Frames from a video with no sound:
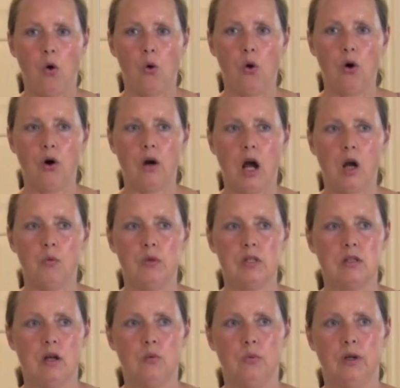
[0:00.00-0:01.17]
Or I would
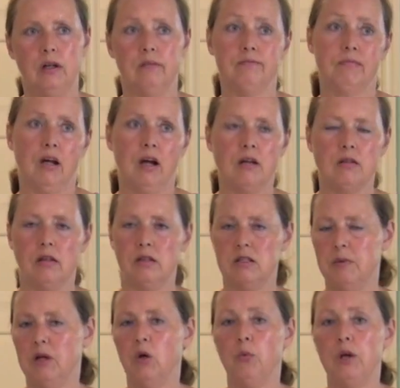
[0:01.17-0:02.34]
say, well, it's
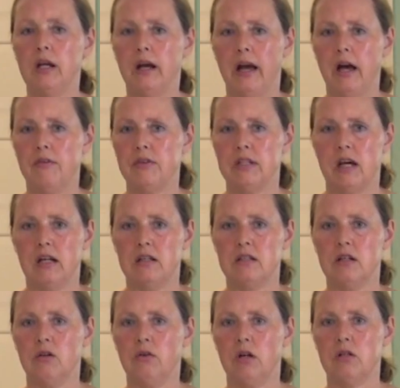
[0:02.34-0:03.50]
been a week I haven't had a
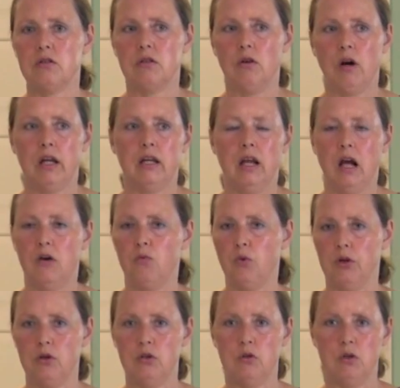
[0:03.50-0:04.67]
cigarette, so I can have
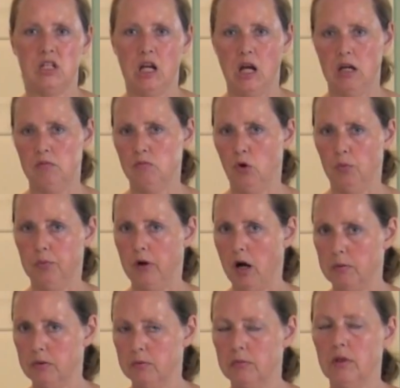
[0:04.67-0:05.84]
1 or 2 a day, no
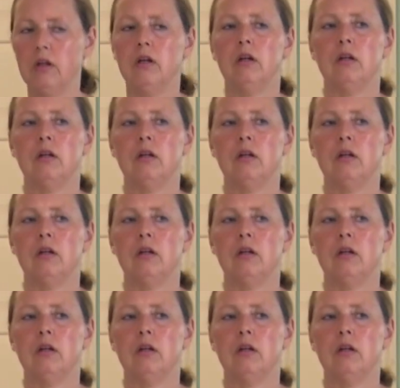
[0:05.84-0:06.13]
problem.